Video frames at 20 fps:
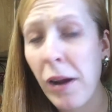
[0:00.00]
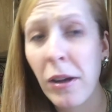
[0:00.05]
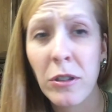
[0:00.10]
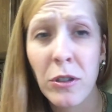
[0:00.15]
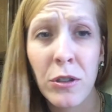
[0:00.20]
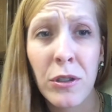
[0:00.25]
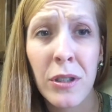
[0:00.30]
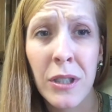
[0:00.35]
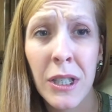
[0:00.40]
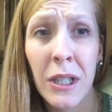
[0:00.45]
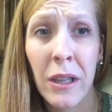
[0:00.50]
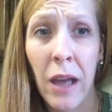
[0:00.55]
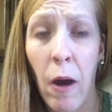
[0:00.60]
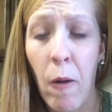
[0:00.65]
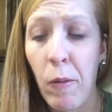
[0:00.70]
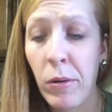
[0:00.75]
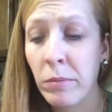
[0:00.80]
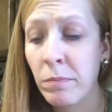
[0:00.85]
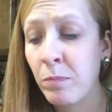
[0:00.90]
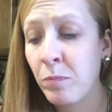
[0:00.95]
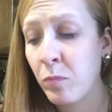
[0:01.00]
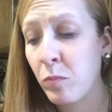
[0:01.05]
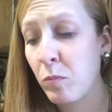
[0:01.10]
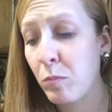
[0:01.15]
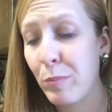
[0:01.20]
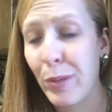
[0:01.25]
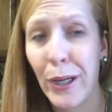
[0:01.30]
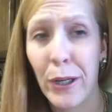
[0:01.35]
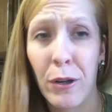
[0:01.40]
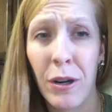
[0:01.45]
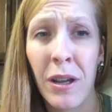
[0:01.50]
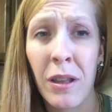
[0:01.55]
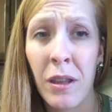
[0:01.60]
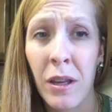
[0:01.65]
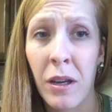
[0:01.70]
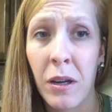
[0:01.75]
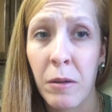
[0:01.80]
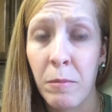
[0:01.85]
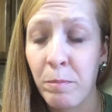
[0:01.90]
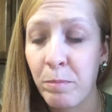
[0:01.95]
still like that one better, I
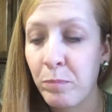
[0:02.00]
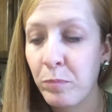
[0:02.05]
think.